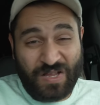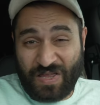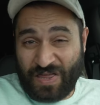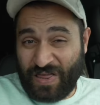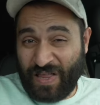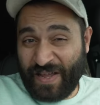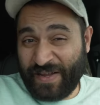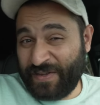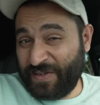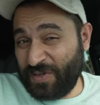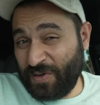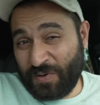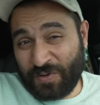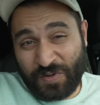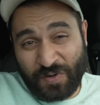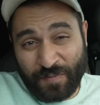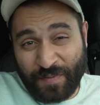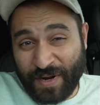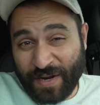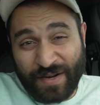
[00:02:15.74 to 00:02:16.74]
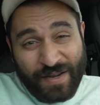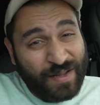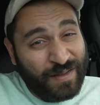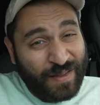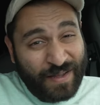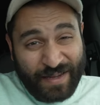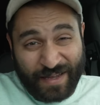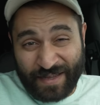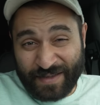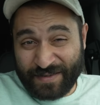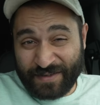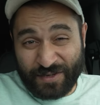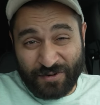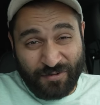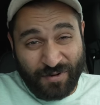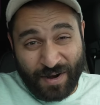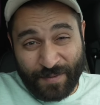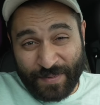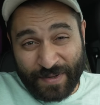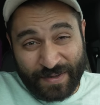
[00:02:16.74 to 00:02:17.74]
light social media like
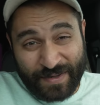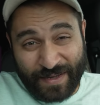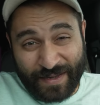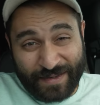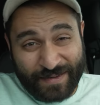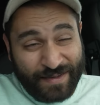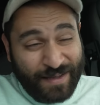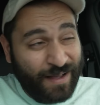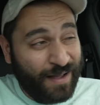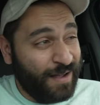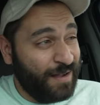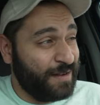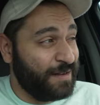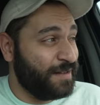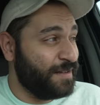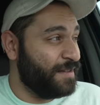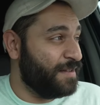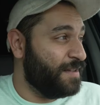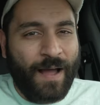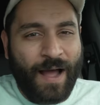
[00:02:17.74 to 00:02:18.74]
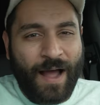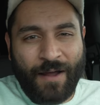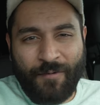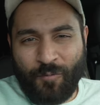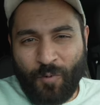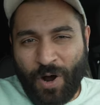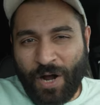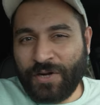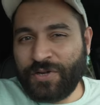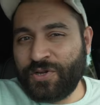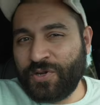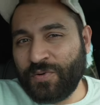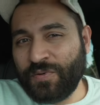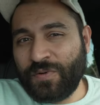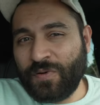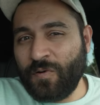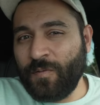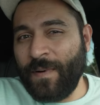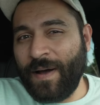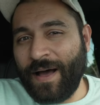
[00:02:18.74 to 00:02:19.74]
Instagram and TikTok, I watch
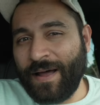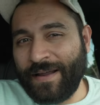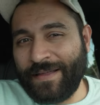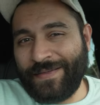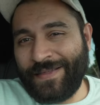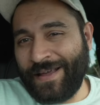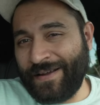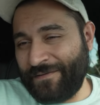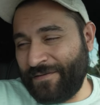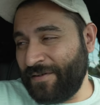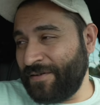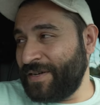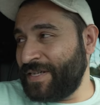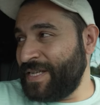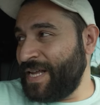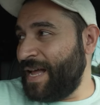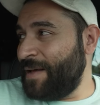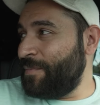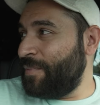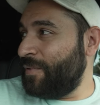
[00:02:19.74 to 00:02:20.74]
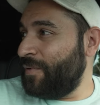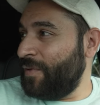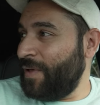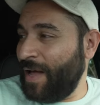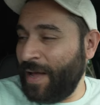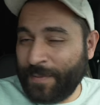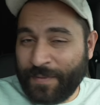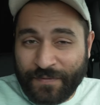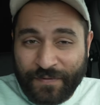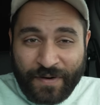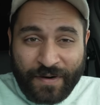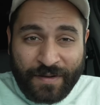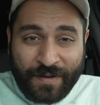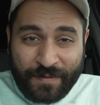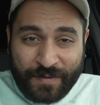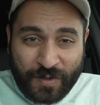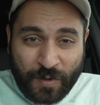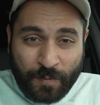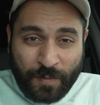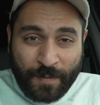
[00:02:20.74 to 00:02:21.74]
YouTube on it. Like, for example, I'm in front of
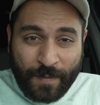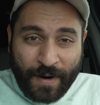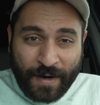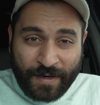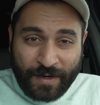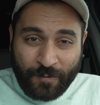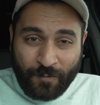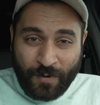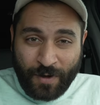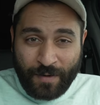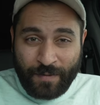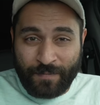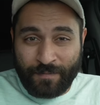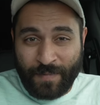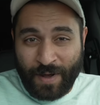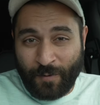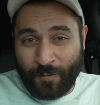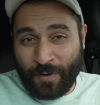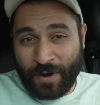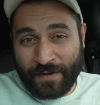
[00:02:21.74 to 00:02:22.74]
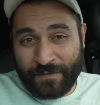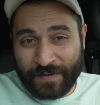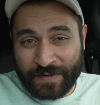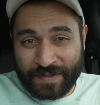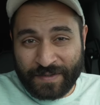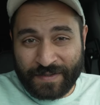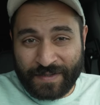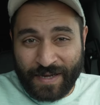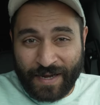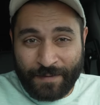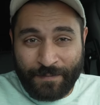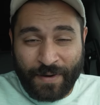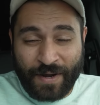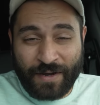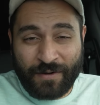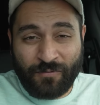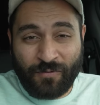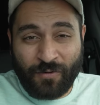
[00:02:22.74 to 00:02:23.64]
the supermarket while my wife is inside buying